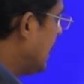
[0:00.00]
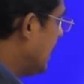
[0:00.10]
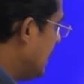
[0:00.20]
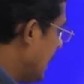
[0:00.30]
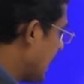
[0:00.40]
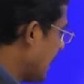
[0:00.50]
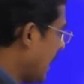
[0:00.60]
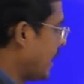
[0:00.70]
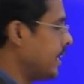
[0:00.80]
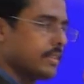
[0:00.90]
leg
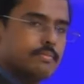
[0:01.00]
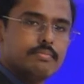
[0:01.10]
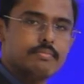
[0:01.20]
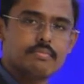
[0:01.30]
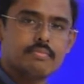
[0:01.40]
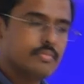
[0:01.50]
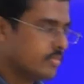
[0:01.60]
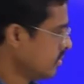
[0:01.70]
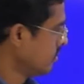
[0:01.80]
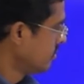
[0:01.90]
height.
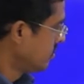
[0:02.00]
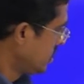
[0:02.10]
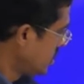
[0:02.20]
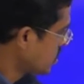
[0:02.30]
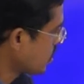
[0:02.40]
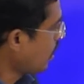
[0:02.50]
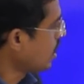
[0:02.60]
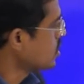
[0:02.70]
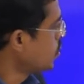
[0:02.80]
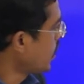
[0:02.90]
This is called
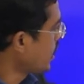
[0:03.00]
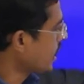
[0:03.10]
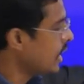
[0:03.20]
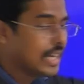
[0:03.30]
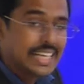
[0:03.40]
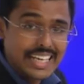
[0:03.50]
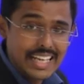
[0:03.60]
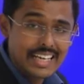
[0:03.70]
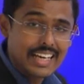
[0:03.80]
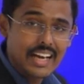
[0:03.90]
as vertical
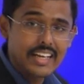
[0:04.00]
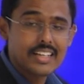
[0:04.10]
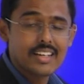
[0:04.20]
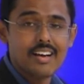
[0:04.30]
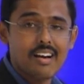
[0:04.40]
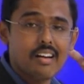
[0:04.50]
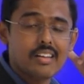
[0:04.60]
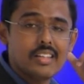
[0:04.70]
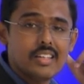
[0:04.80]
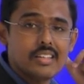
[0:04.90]
leg height
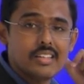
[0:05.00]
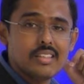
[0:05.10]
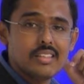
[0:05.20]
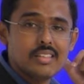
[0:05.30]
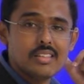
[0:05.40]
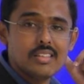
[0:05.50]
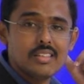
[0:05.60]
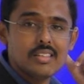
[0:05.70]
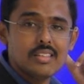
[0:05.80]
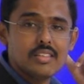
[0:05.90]
on the
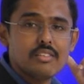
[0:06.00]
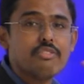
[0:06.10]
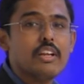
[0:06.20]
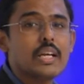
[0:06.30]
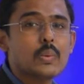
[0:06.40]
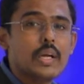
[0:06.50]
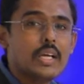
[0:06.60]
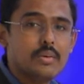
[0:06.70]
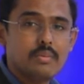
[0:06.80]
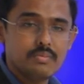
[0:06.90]
fillet
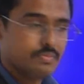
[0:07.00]
weld.